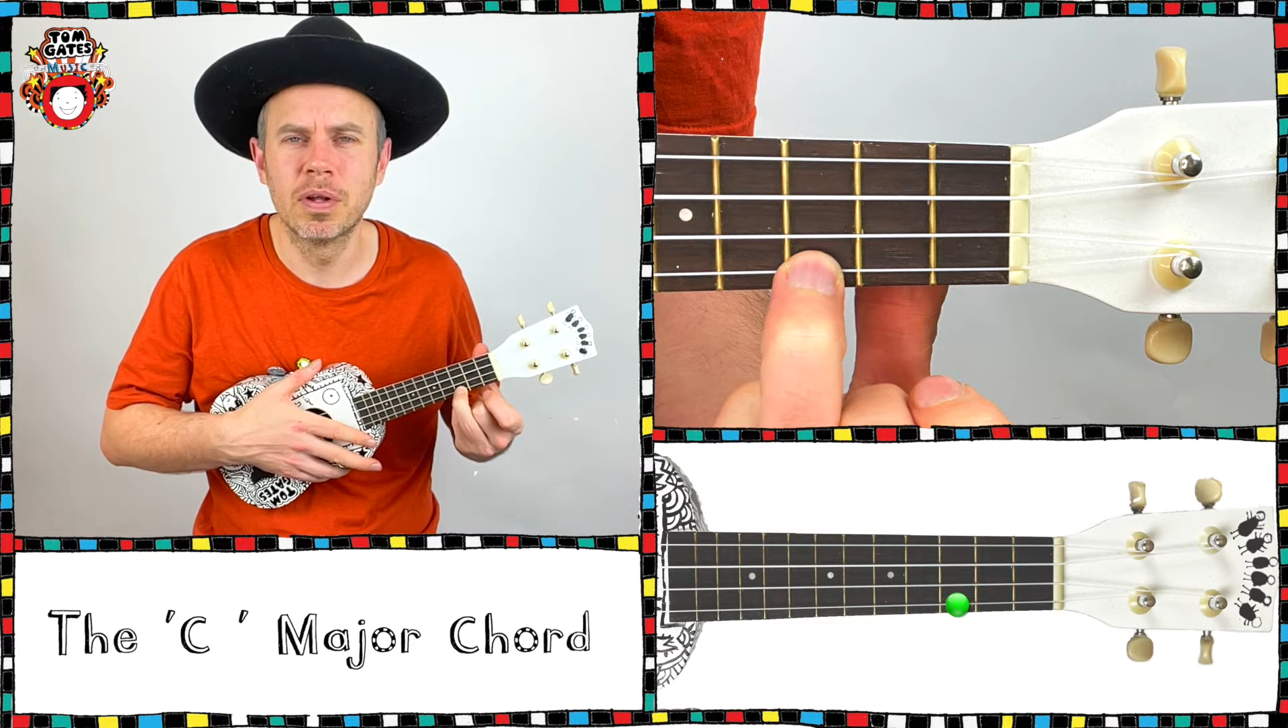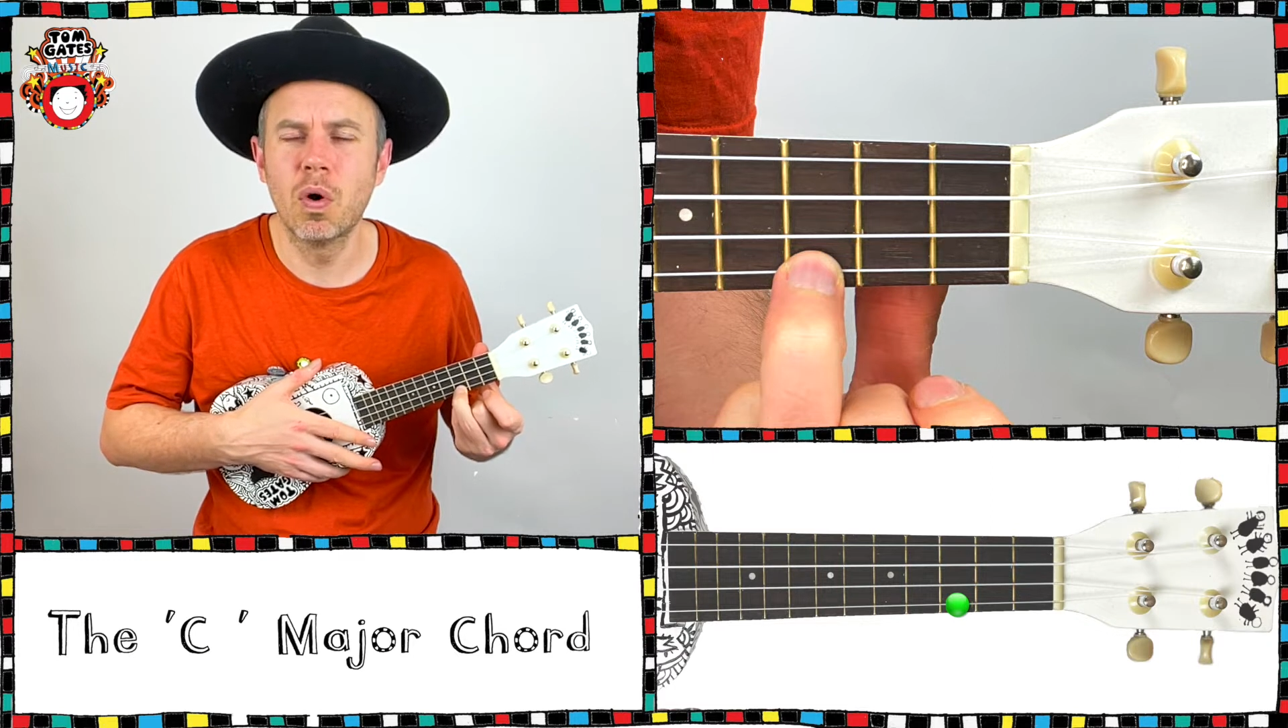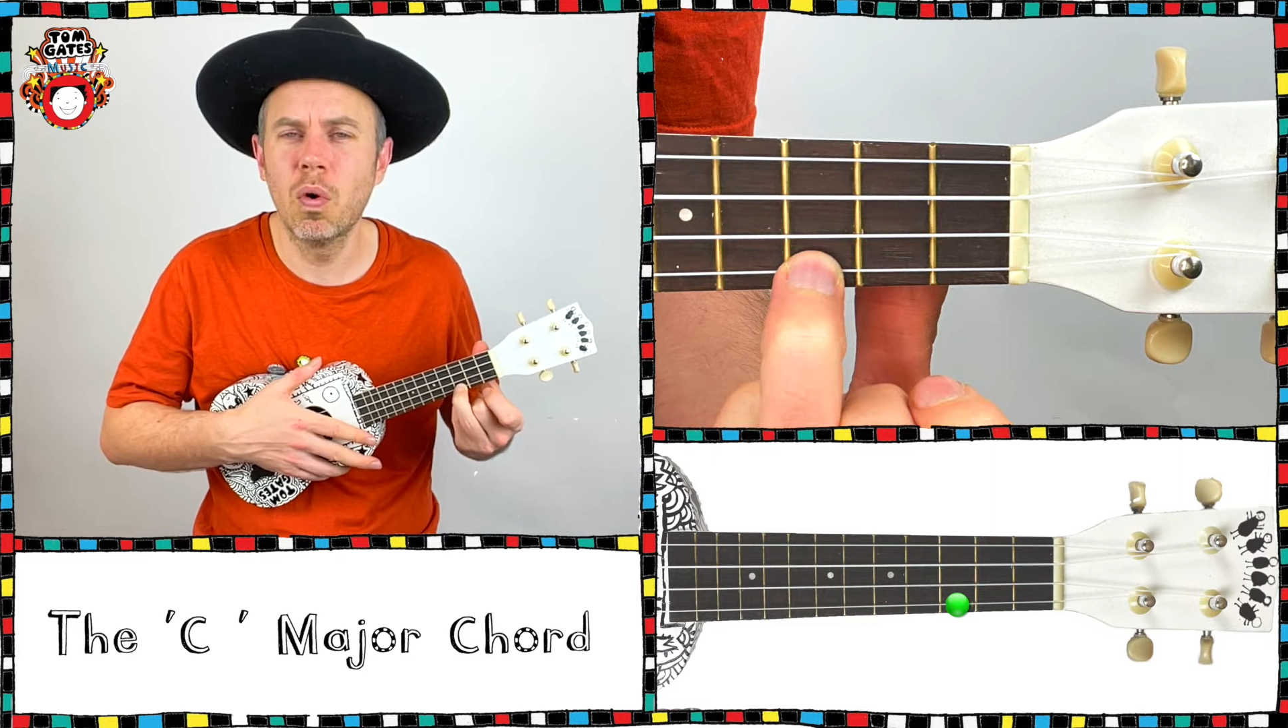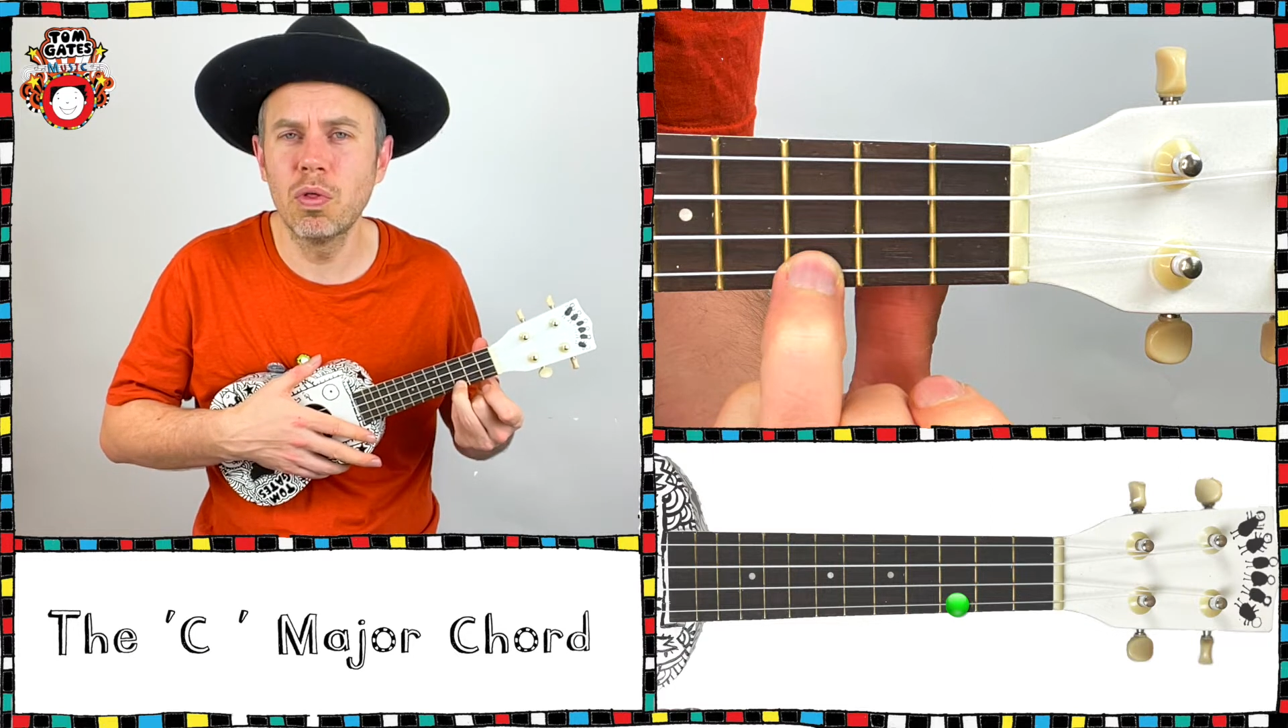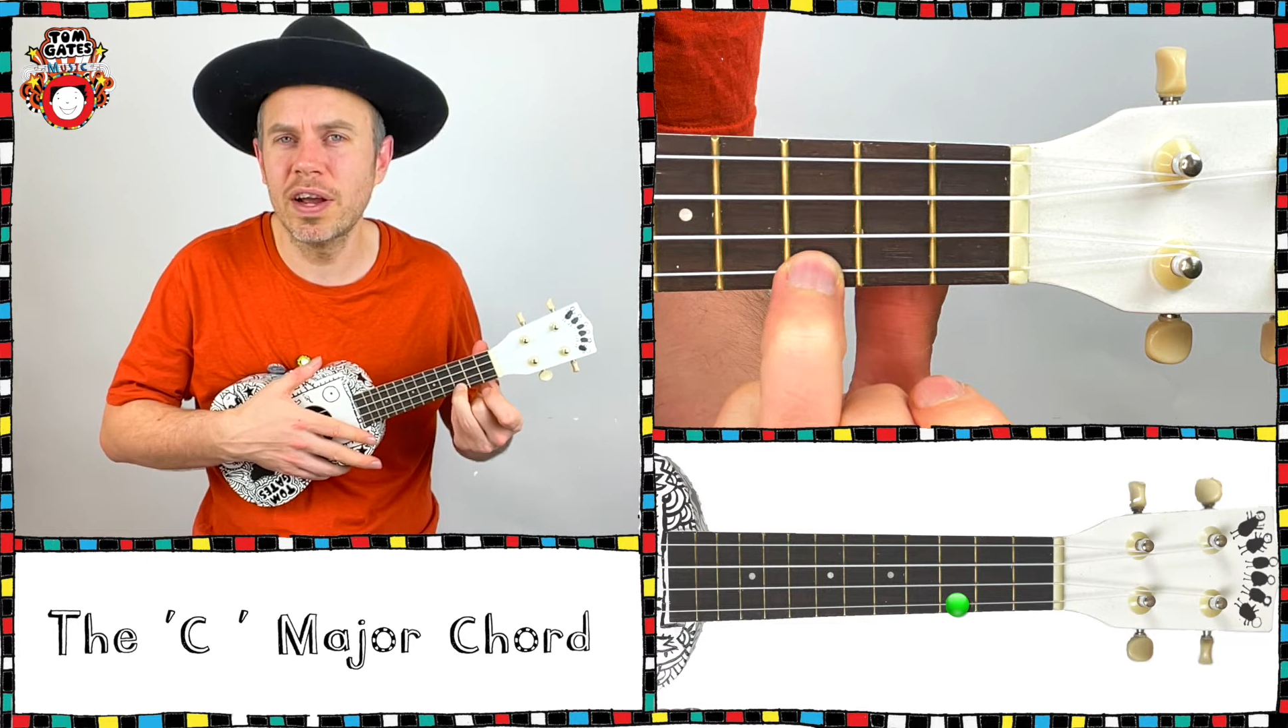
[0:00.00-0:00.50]

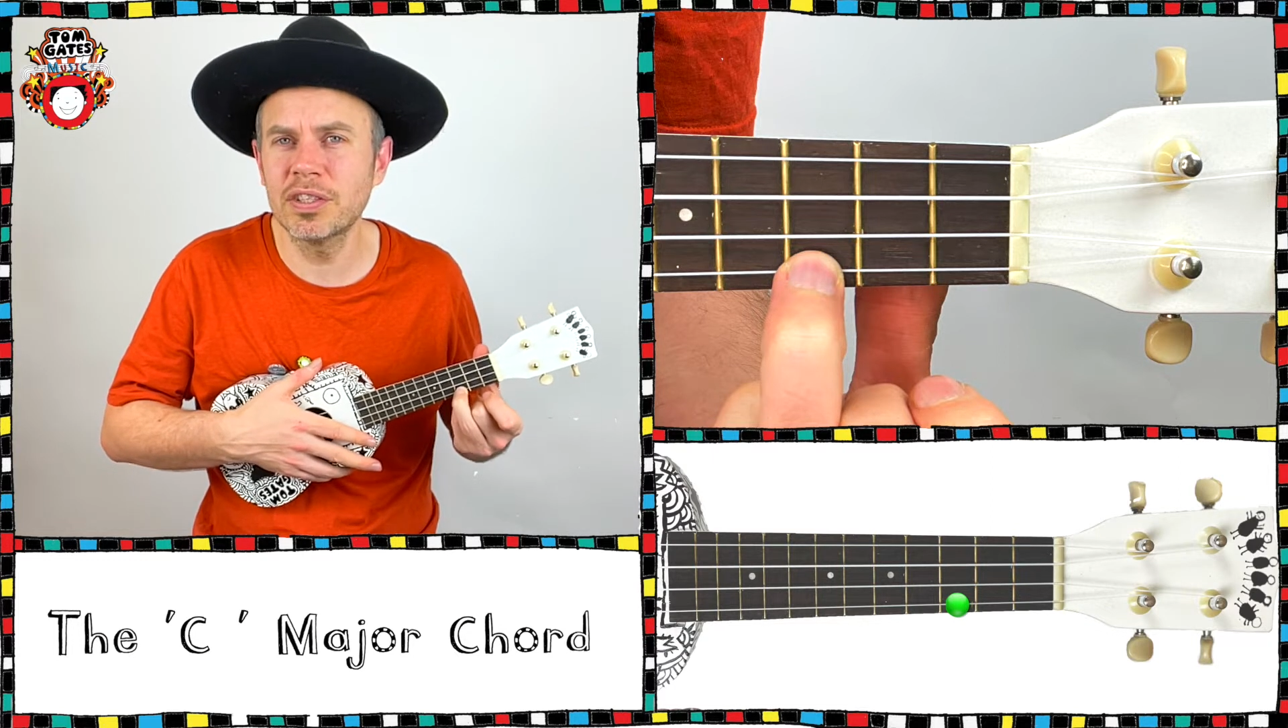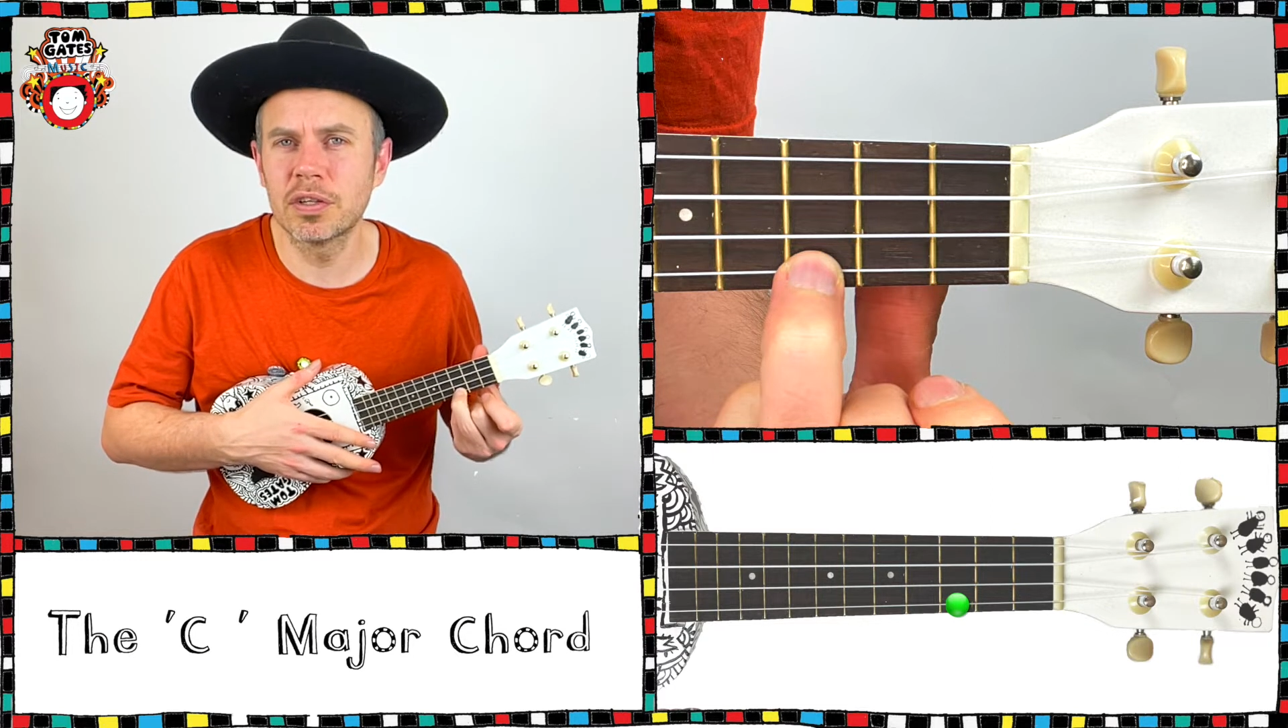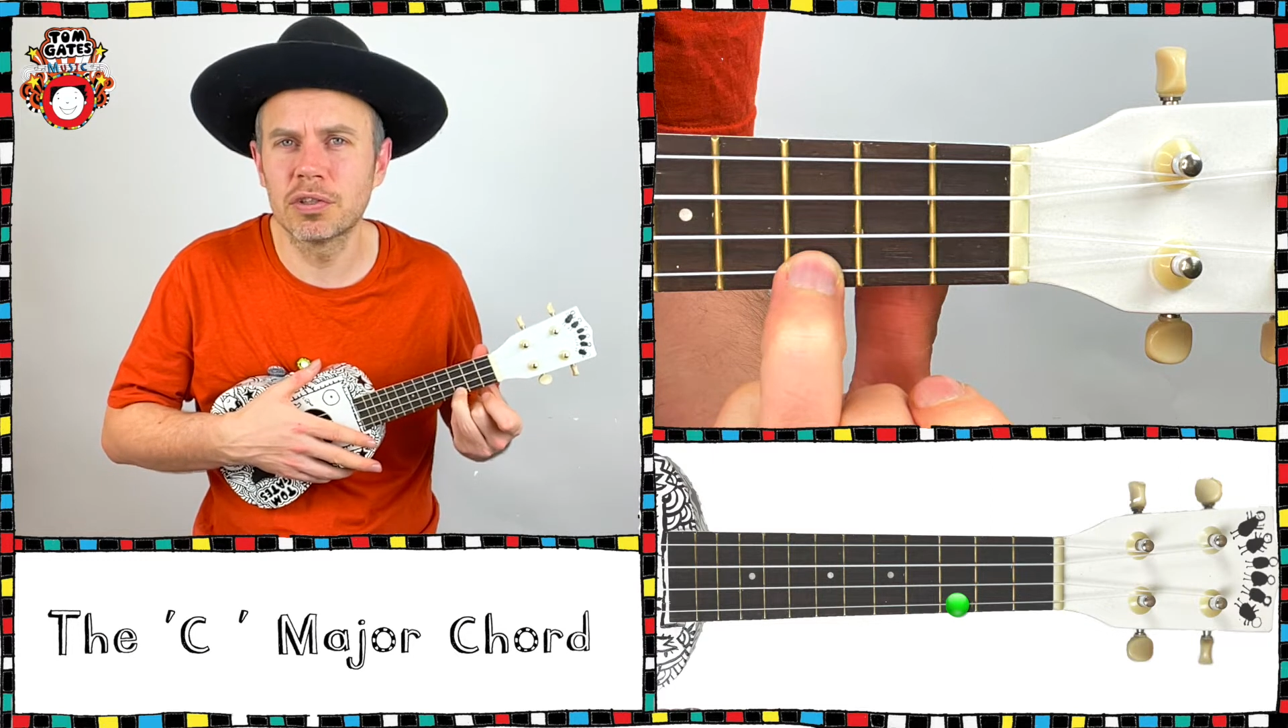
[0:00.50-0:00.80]
All the rest of the